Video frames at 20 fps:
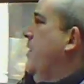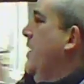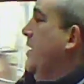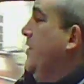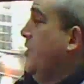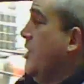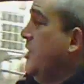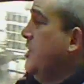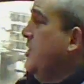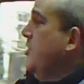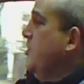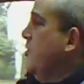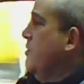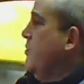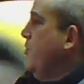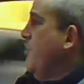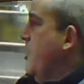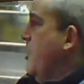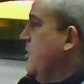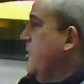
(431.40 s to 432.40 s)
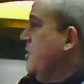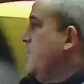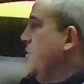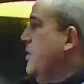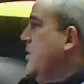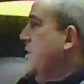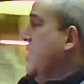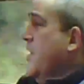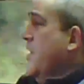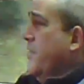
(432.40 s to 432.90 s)
That doesn't surprise
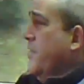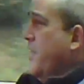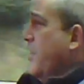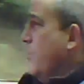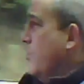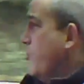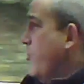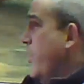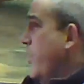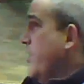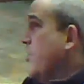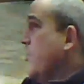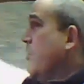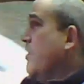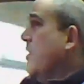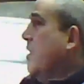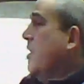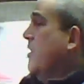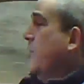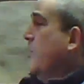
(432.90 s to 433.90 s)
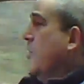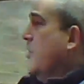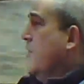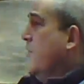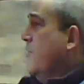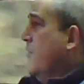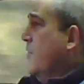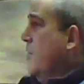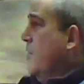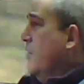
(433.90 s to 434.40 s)
me. They were great on the
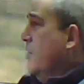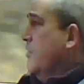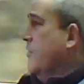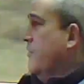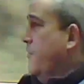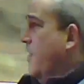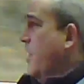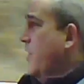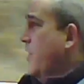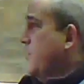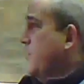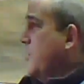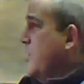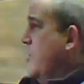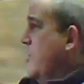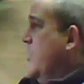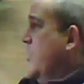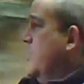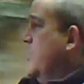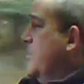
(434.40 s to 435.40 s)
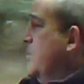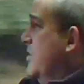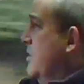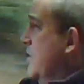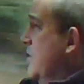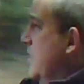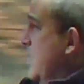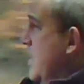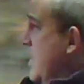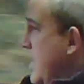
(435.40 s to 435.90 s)
E39, the 5 Series,
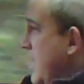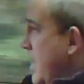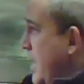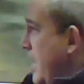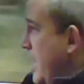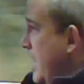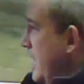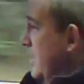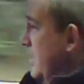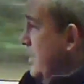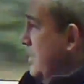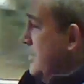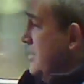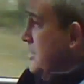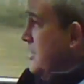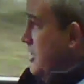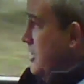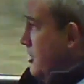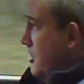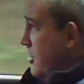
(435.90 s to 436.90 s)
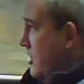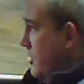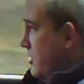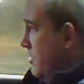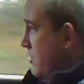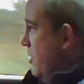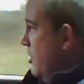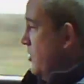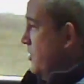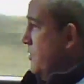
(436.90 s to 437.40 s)
and
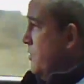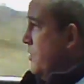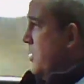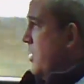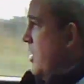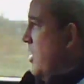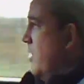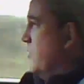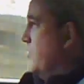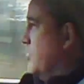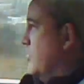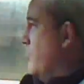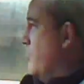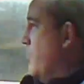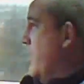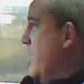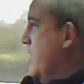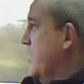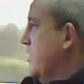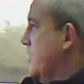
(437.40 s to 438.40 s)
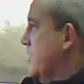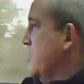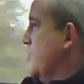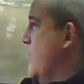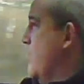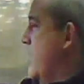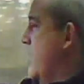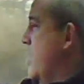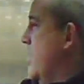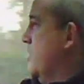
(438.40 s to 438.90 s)
the modern BMs are great as
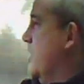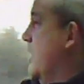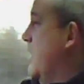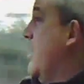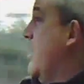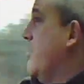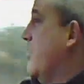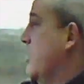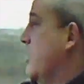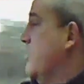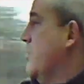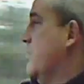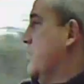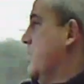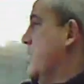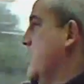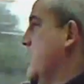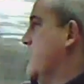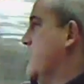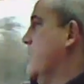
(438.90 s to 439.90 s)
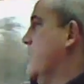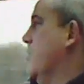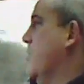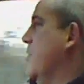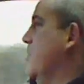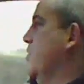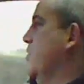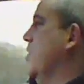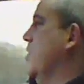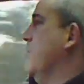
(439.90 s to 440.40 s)
well, and I'm going to do a test on
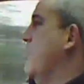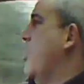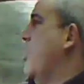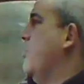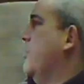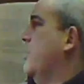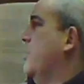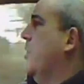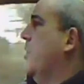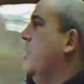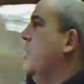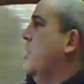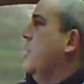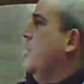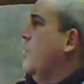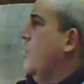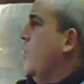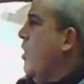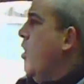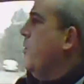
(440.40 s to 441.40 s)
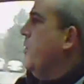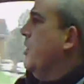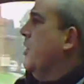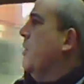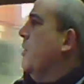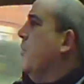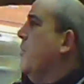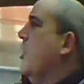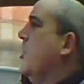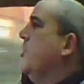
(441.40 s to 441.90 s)
those in a moment. Won't be
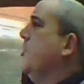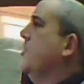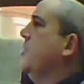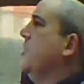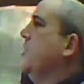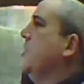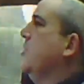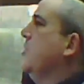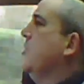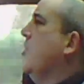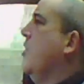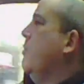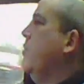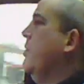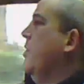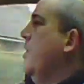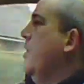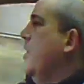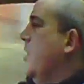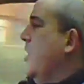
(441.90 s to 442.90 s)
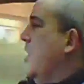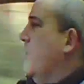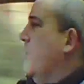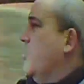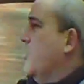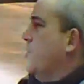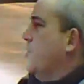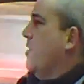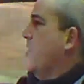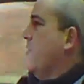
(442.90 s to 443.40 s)
an emergency stop, it'll
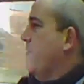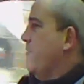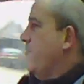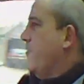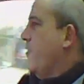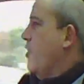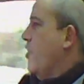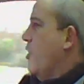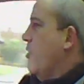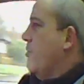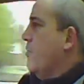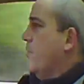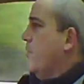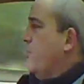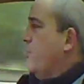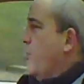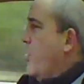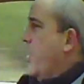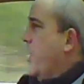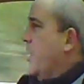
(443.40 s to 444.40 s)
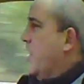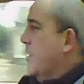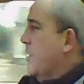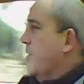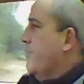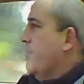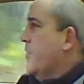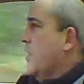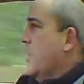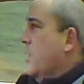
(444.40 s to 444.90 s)
just be a firm brake.
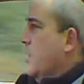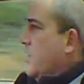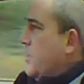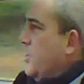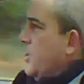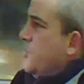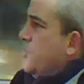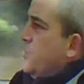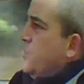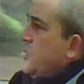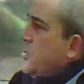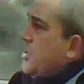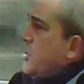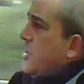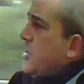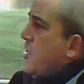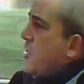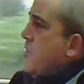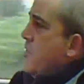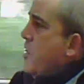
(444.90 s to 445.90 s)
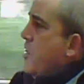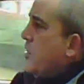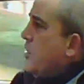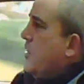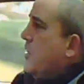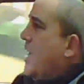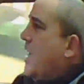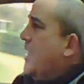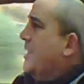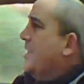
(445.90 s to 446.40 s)
This particular
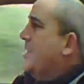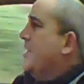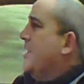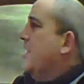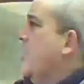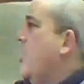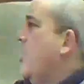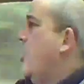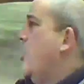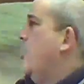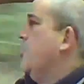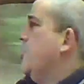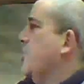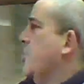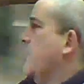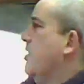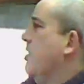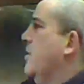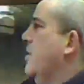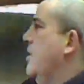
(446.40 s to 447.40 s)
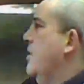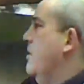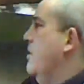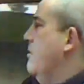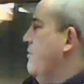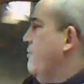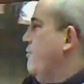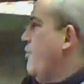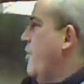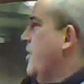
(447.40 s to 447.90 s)
model has larger
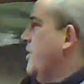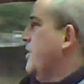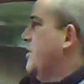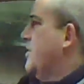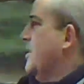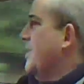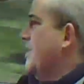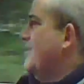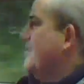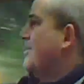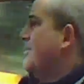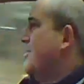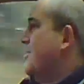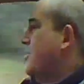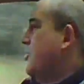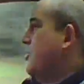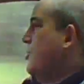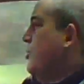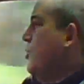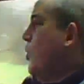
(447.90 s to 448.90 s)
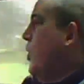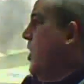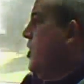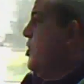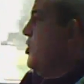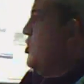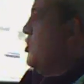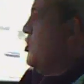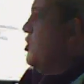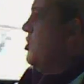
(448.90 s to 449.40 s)
front discs,
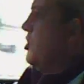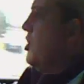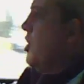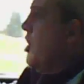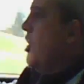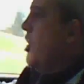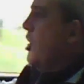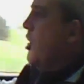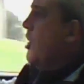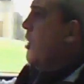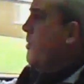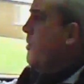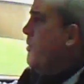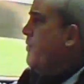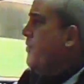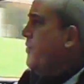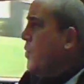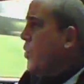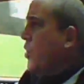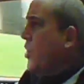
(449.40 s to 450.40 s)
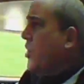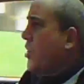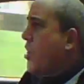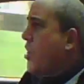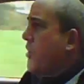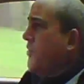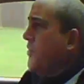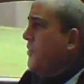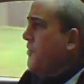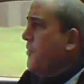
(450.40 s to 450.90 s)
which were
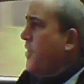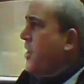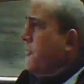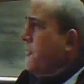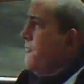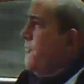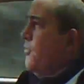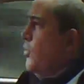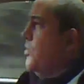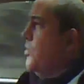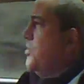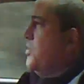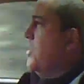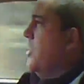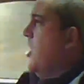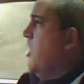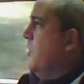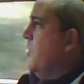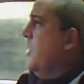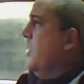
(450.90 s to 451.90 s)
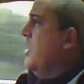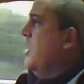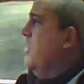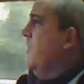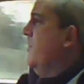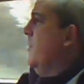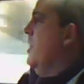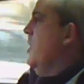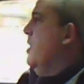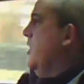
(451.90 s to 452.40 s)
off the 540 I believe.
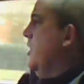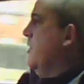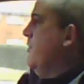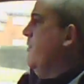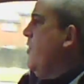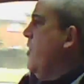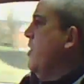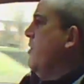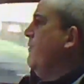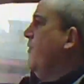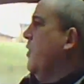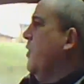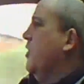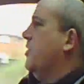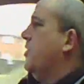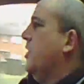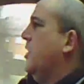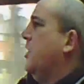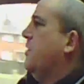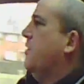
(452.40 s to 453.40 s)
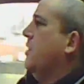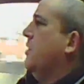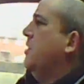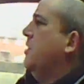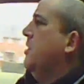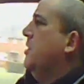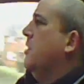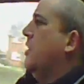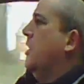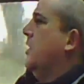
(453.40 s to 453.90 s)
The very first
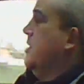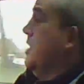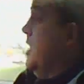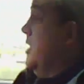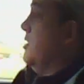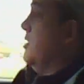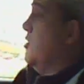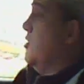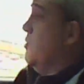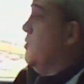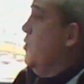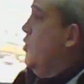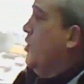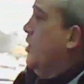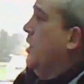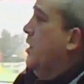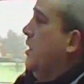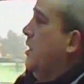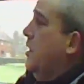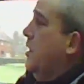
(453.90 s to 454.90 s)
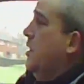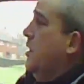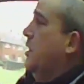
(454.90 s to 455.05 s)
E39s had the smaller